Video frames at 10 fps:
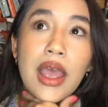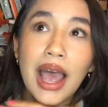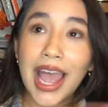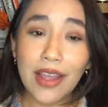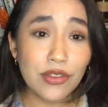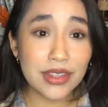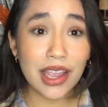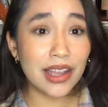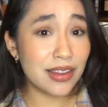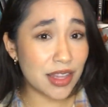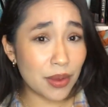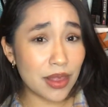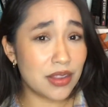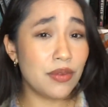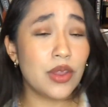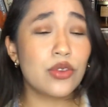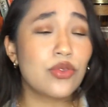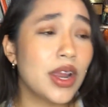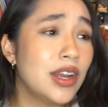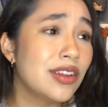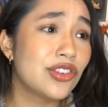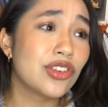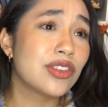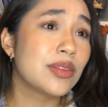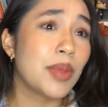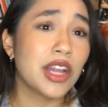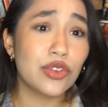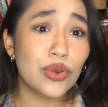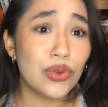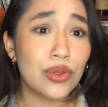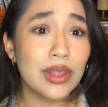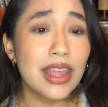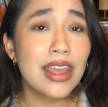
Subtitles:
I have to say, Elizabeth Acevedo's writing is just magical.